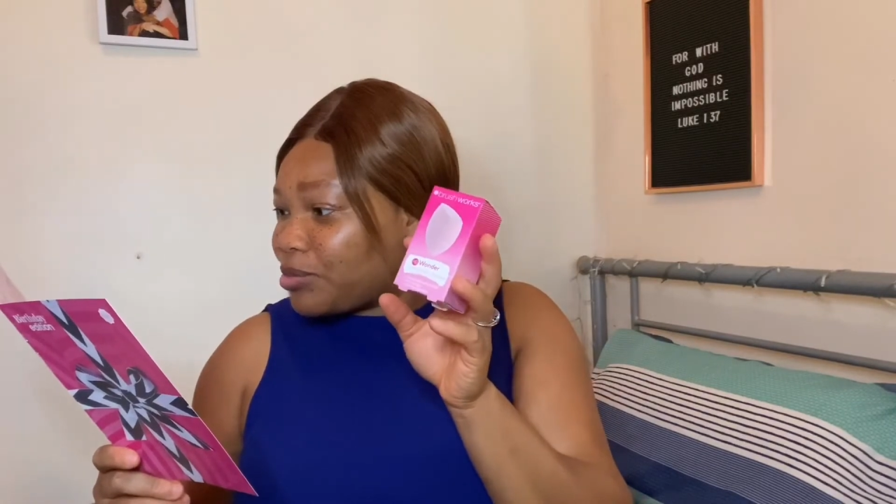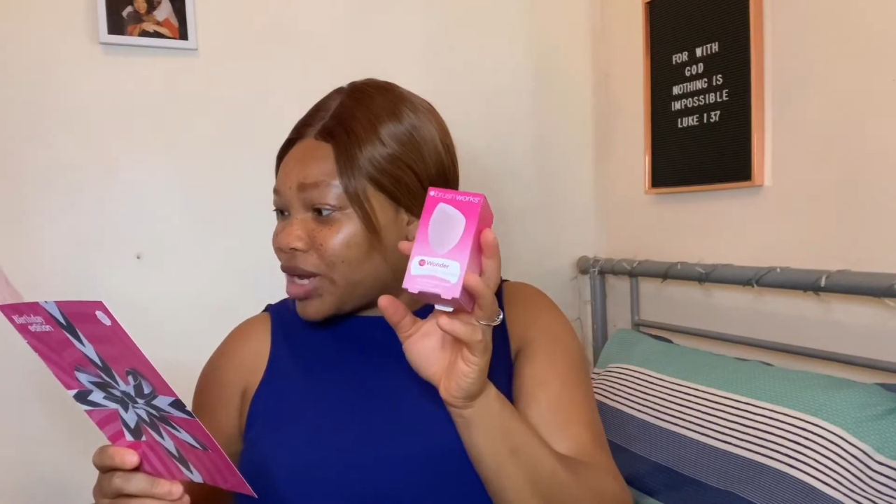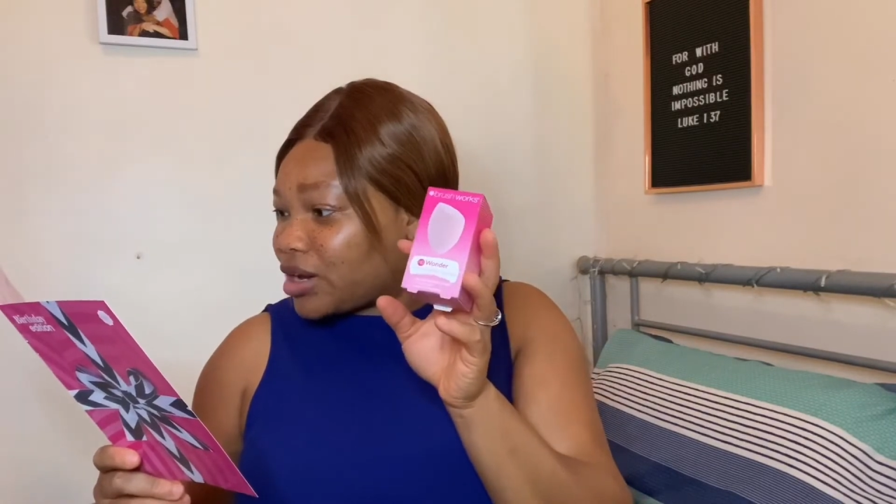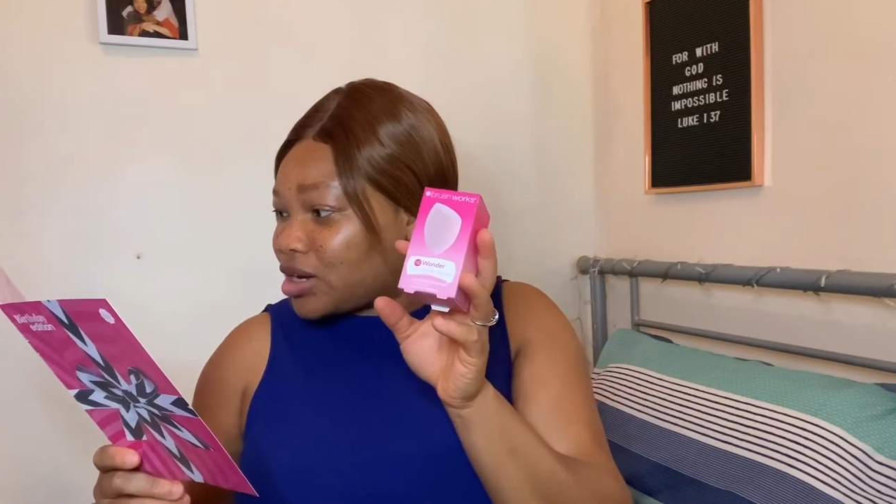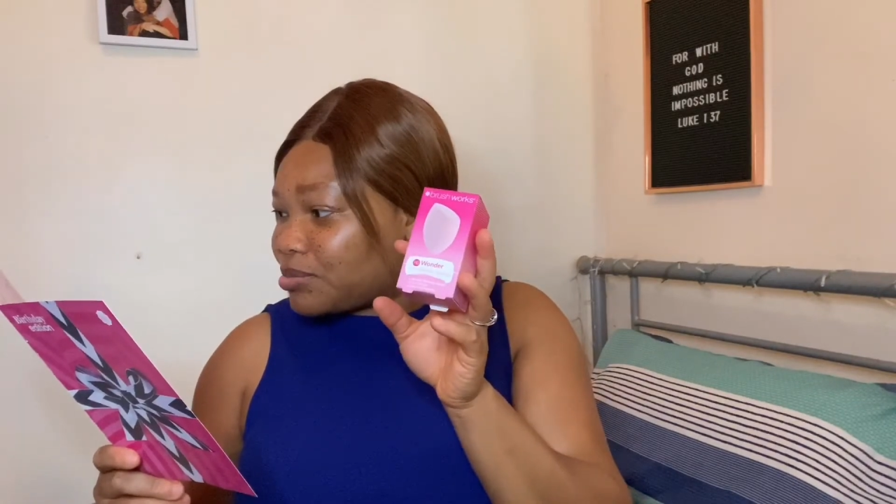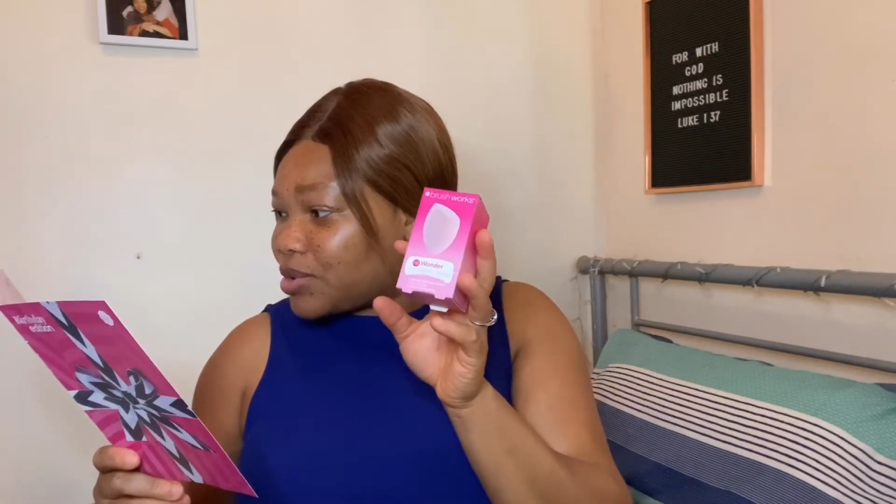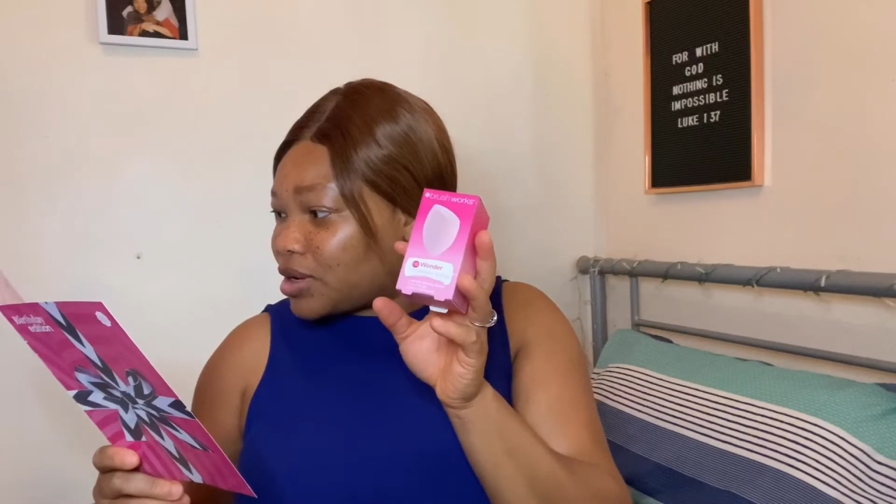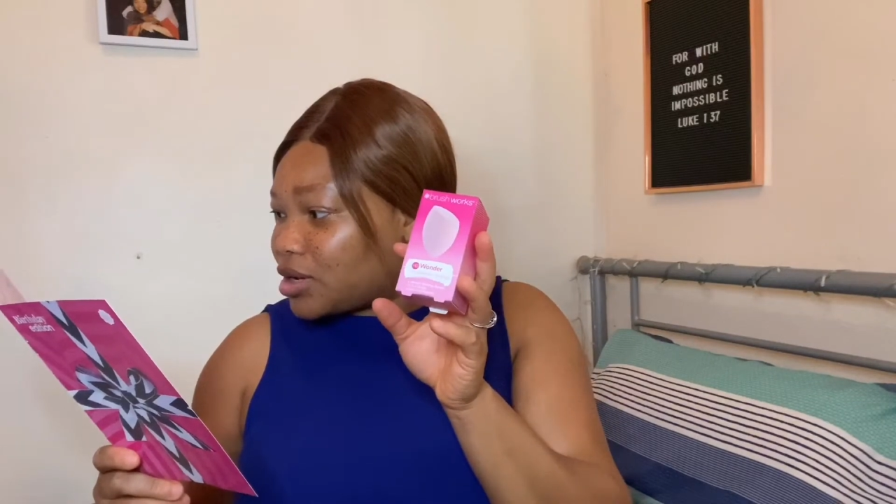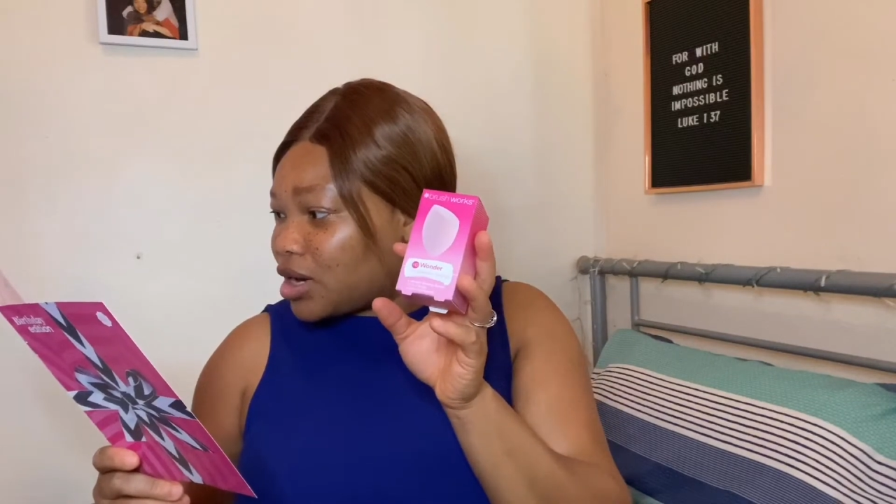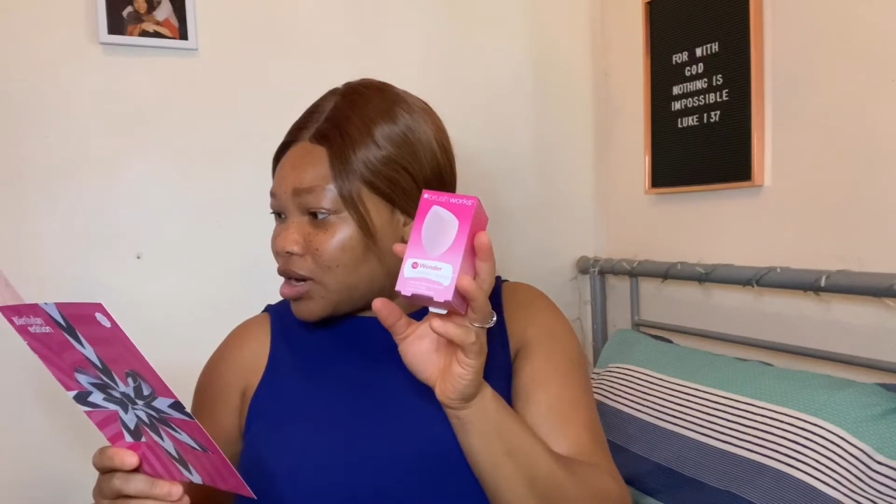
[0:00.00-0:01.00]
makeup
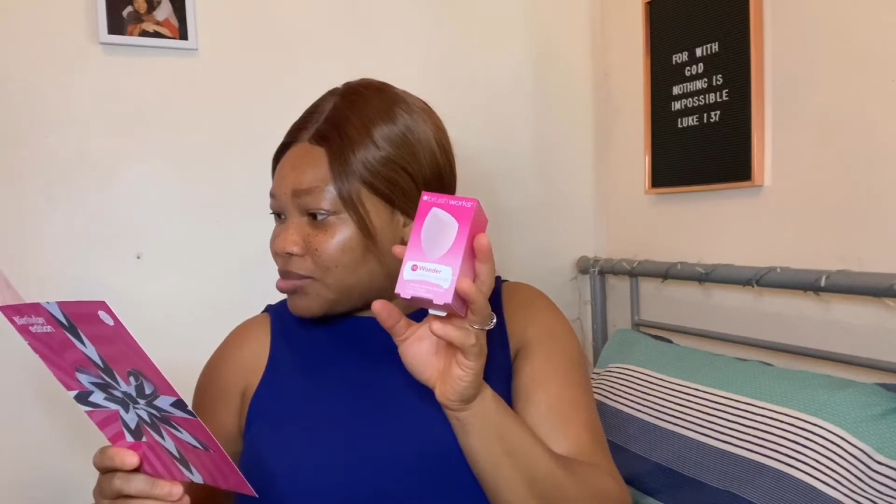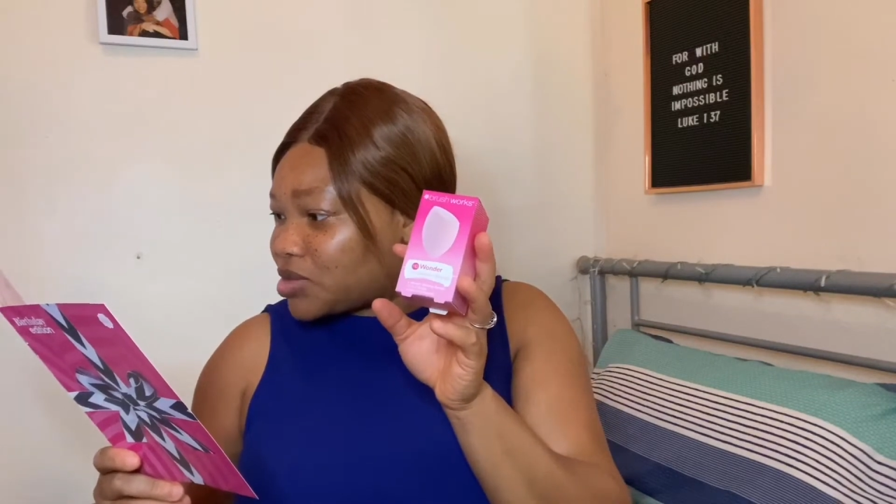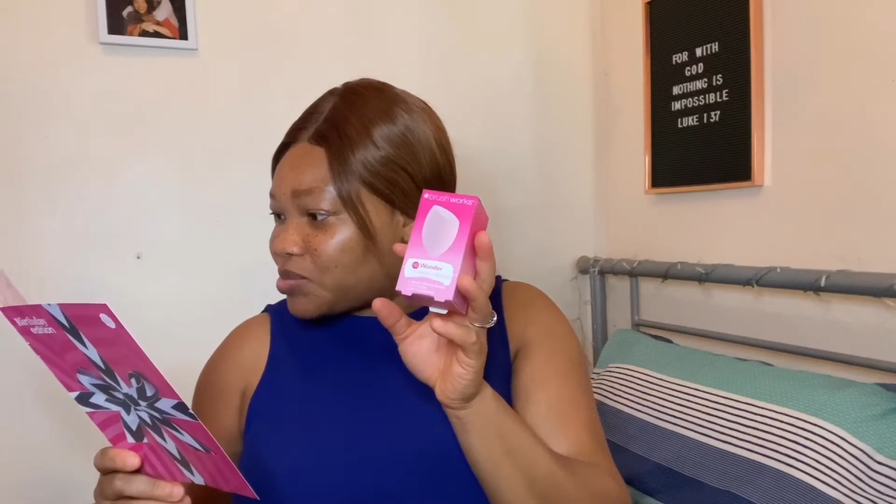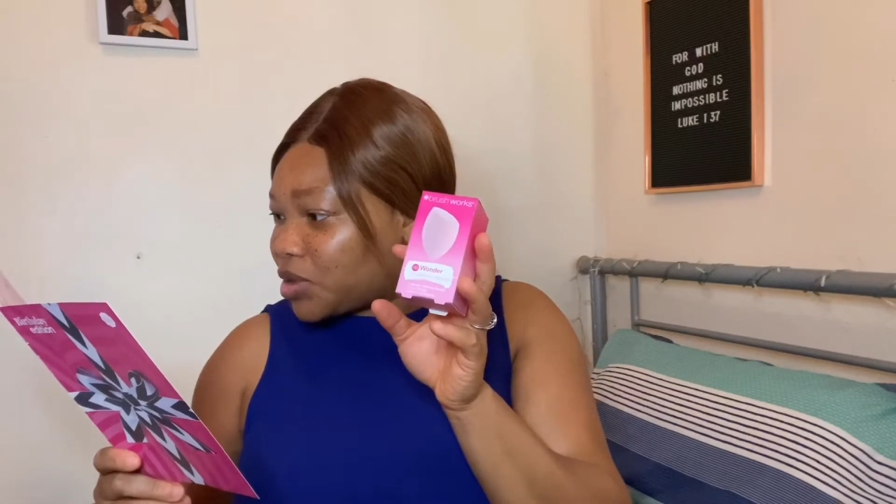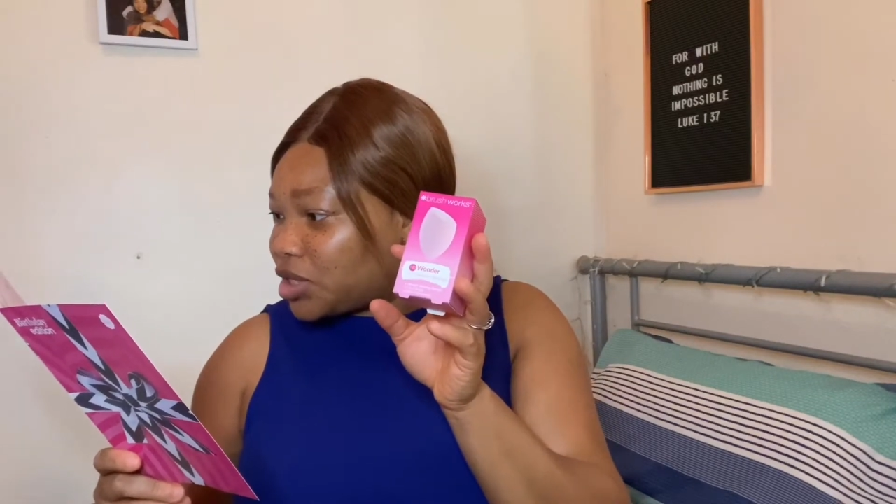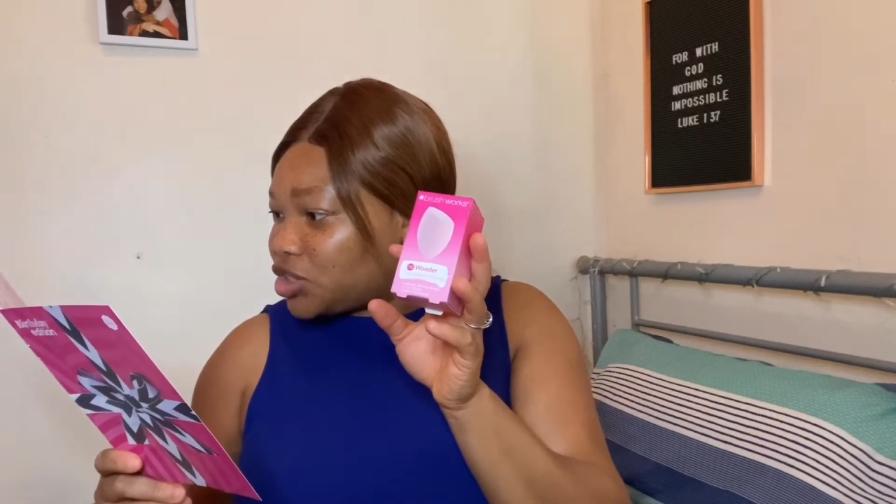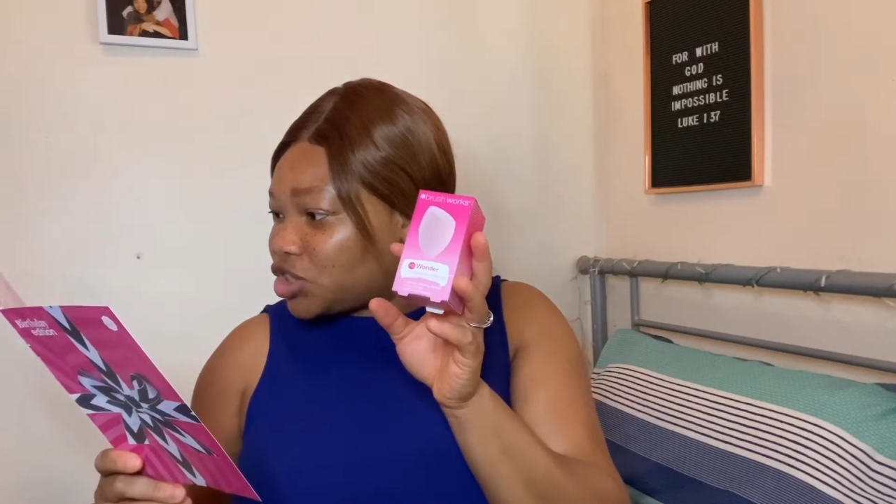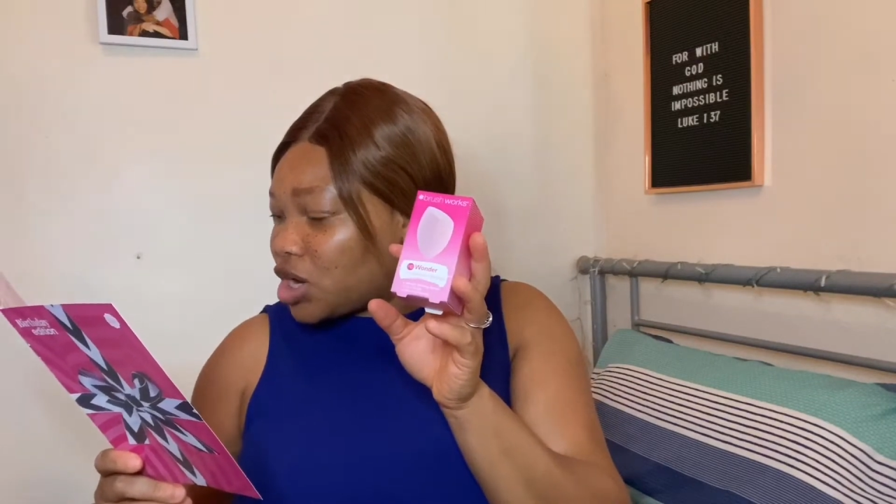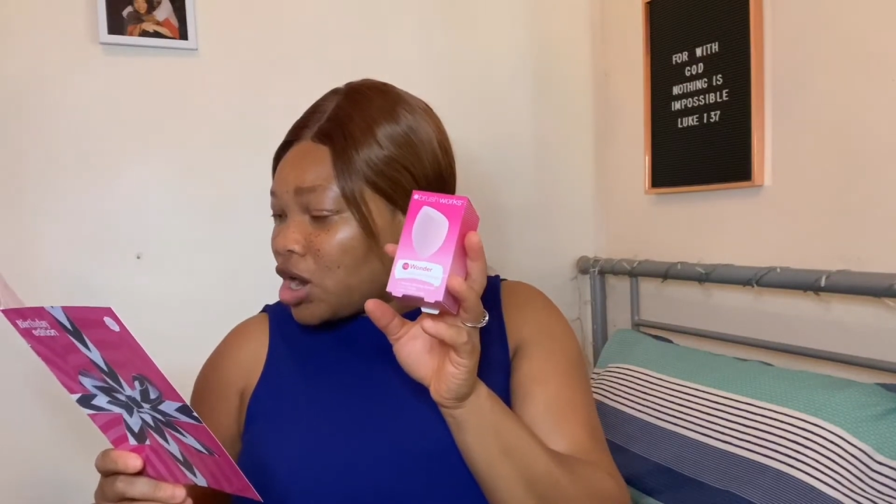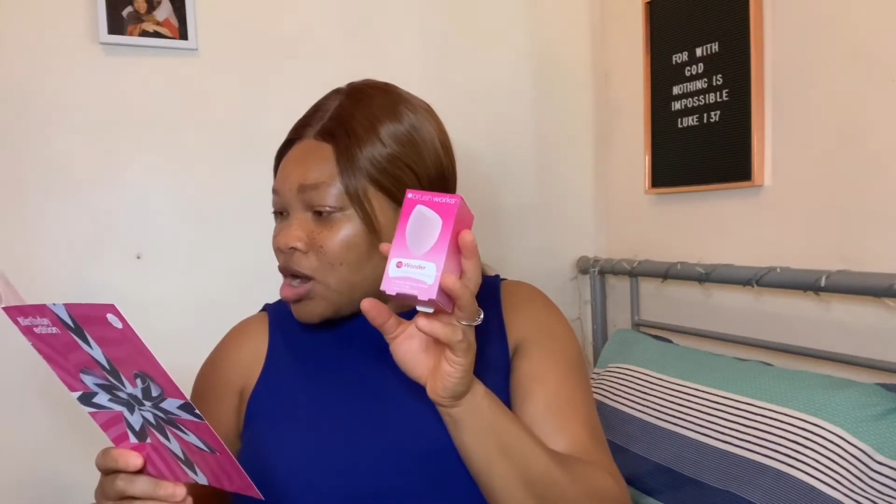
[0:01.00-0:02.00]
sponge,